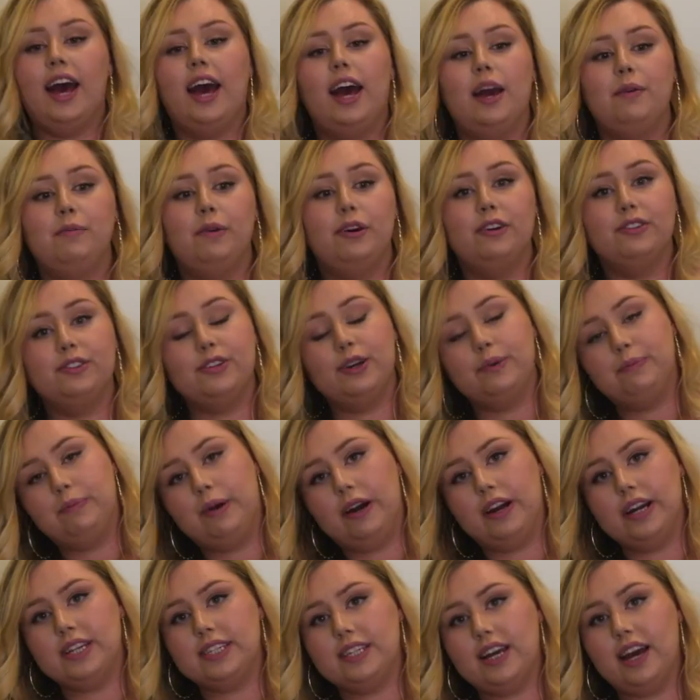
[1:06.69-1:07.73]
I'm also a
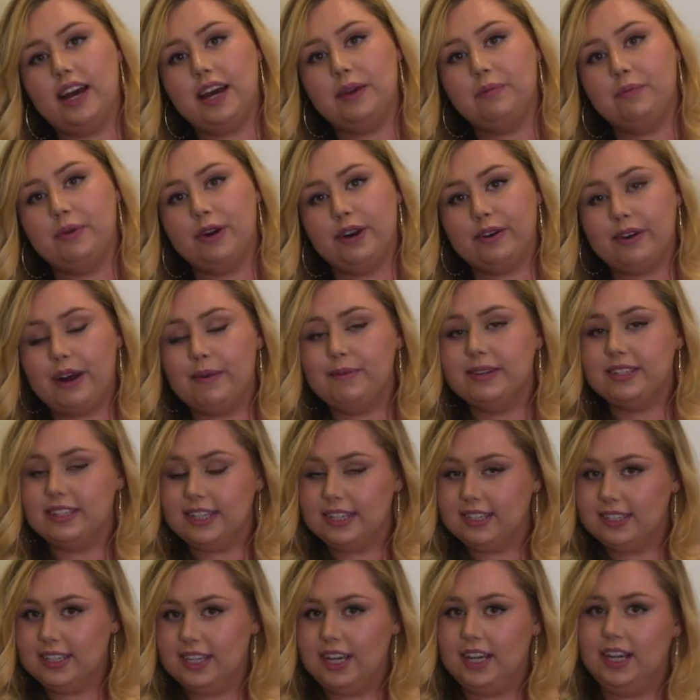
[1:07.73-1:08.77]
part-time program
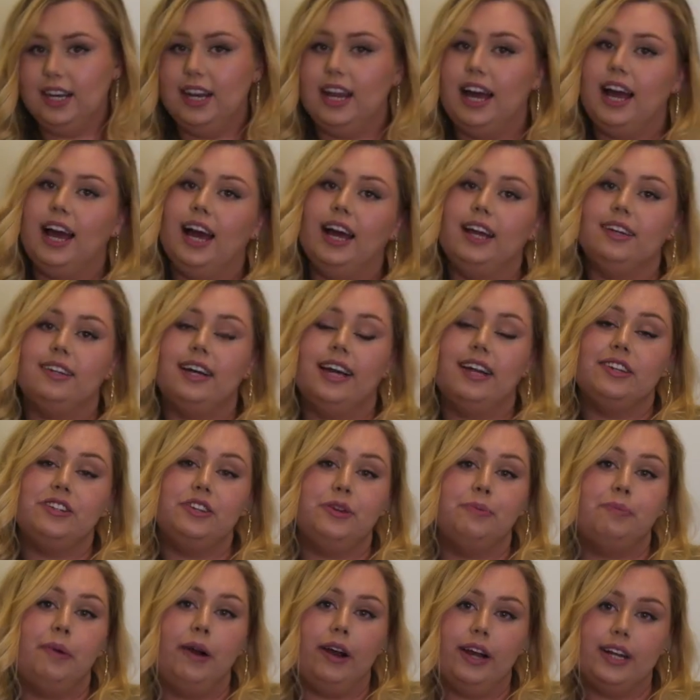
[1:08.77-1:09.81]
assistant and I
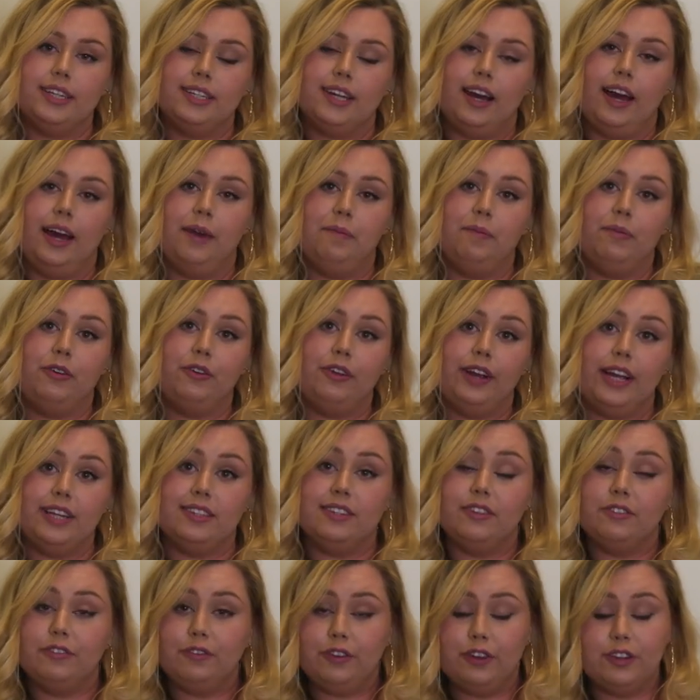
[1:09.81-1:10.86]
do part-time
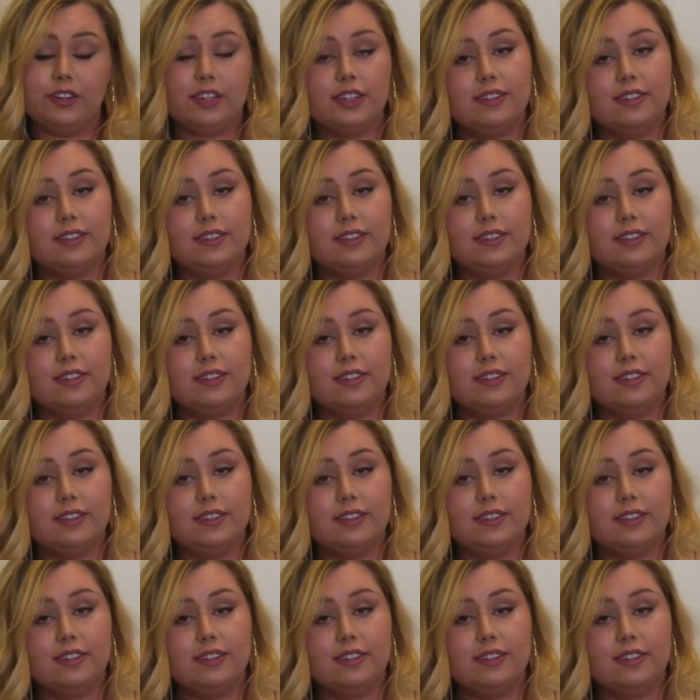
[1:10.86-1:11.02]
creative food